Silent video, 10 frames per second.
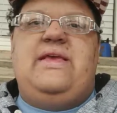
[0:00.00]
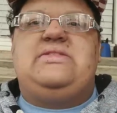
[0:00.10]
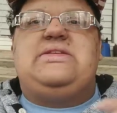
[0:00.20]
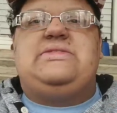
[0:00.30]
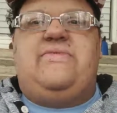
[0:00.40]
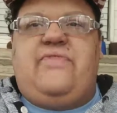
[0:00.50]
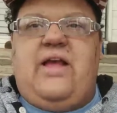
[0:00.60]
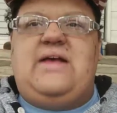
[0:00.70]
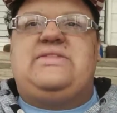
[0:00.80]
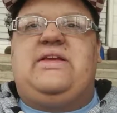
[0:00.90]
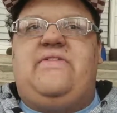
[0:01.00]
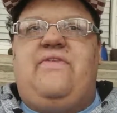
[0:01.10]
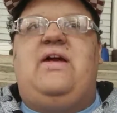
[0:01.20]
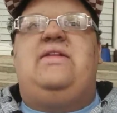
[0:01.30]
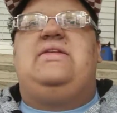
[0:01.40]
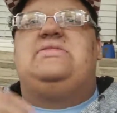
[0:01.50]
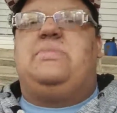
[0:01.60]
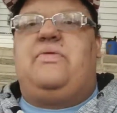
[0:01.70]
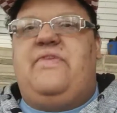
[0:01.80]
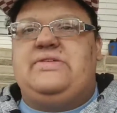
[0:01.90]
Is his fiance going to find it? Is
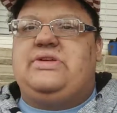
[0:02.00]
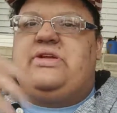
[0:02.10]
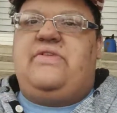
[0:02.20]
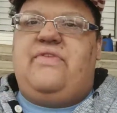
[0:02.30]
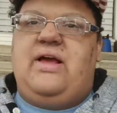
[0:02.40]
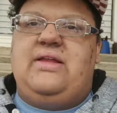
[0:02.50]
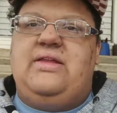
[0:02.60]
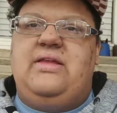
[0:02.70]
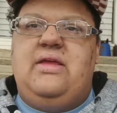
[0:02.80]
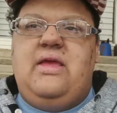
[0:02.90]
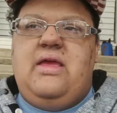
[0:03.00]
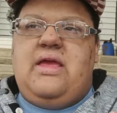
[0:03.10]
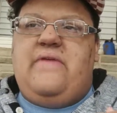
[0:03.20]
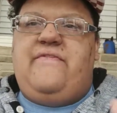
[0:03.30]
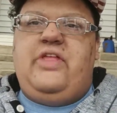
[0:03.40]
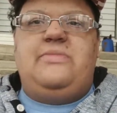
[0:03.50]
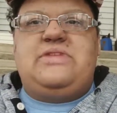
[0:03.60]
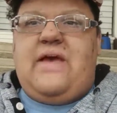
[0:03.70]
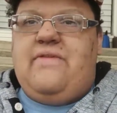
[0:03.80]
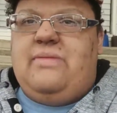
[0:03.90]
the professor going to find it? And
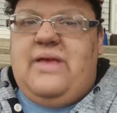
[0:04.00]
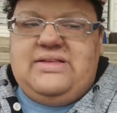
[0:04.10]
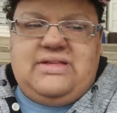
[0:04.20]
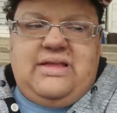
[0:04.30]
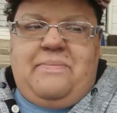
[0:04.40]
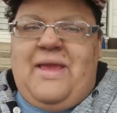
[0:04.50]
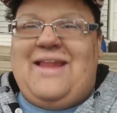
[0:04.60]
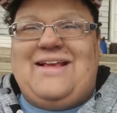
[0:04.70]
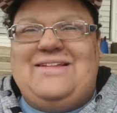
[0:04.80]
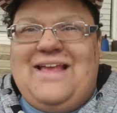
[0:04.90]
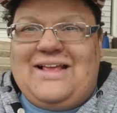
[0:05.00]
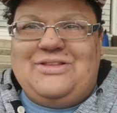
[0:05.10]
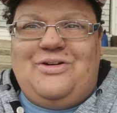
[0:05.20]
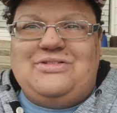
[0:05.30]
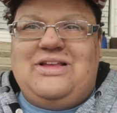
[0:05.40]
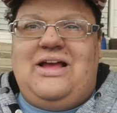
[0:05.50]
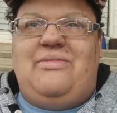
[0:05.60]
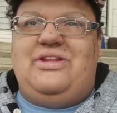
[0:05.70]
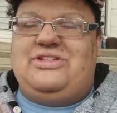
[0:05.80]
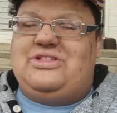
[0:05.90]
Philip's having basically a panic attack the whole
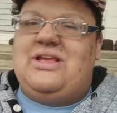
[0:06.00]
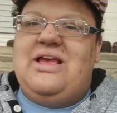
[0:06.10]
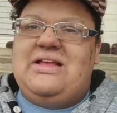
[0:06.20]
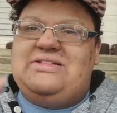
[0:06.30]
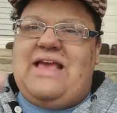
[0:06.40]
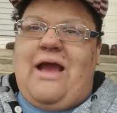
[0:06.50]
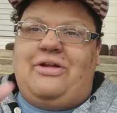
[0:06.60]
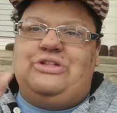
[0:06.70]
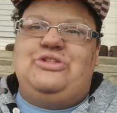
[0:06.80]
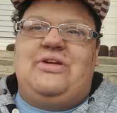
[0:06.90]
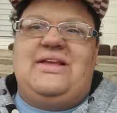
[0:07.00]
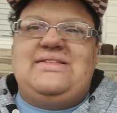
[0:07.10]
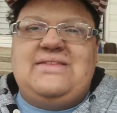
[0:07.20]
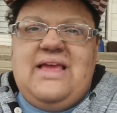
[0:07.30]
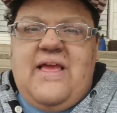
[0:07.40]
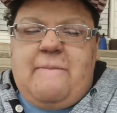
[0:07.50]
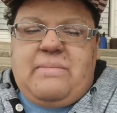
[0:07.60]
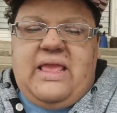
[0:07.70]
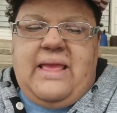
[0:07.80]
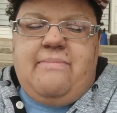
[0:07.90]
time, and he's just down in drinks.
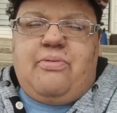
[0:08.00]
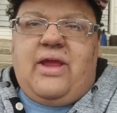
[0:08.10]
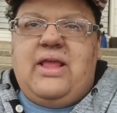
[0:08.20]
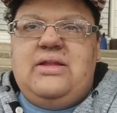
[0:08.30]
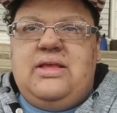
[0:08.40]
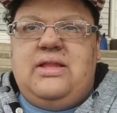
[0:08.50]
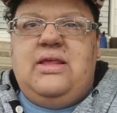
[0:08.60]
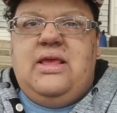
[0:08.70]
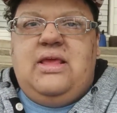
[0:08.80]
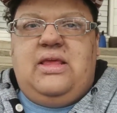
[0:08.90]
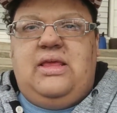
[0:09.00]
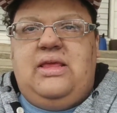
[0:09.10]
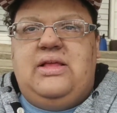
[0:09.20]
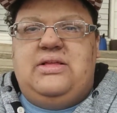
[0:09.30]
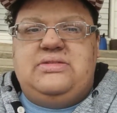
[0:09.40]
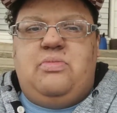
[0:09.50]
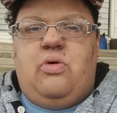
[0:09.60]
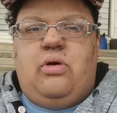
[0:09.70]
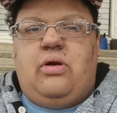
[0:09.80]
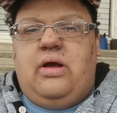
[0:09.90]
And Brandon, he is
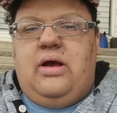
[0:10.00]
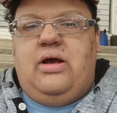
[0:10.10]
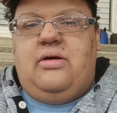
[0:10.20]
more